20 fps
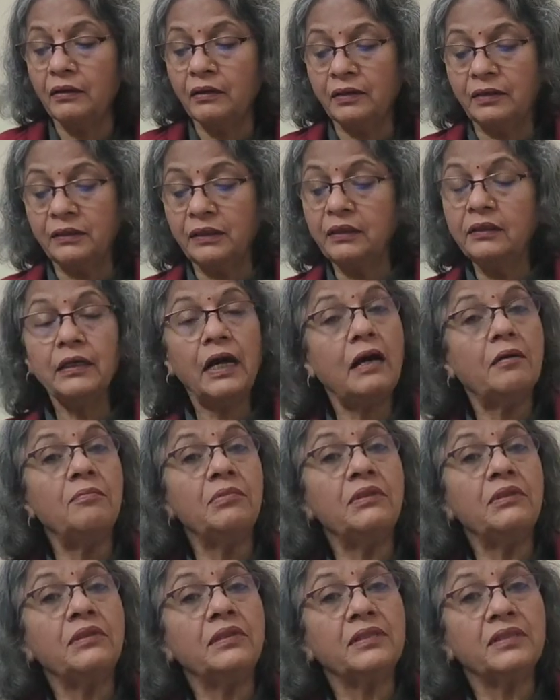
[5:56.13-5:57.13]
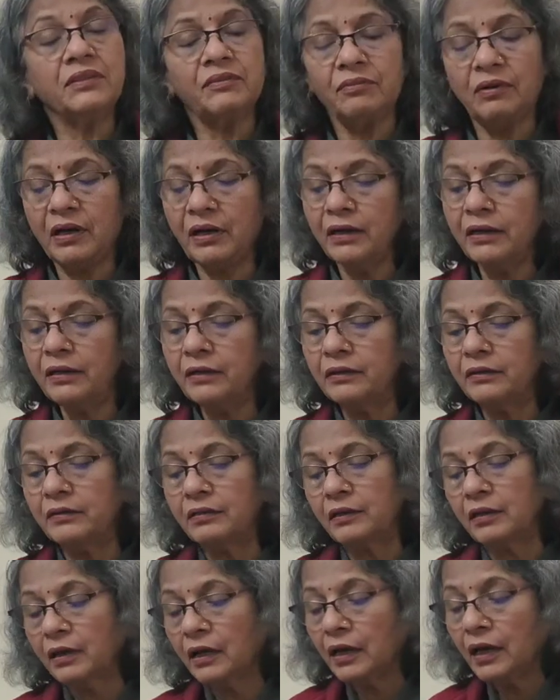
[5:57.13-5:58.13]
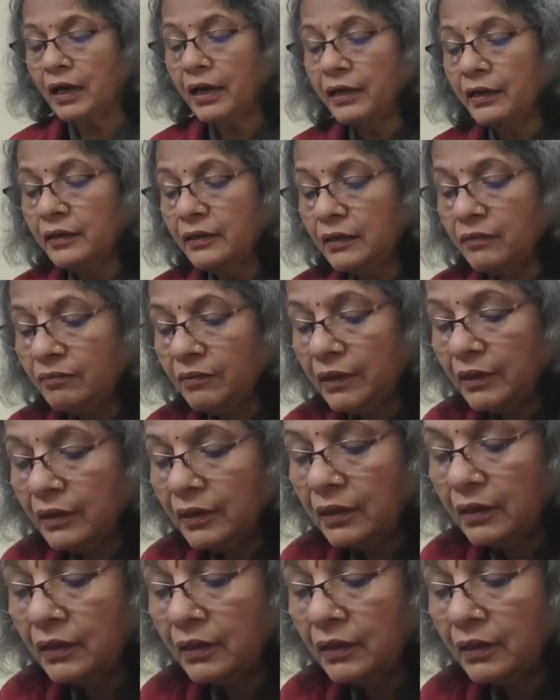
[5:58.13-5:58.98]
This is hibiscus flower. Another one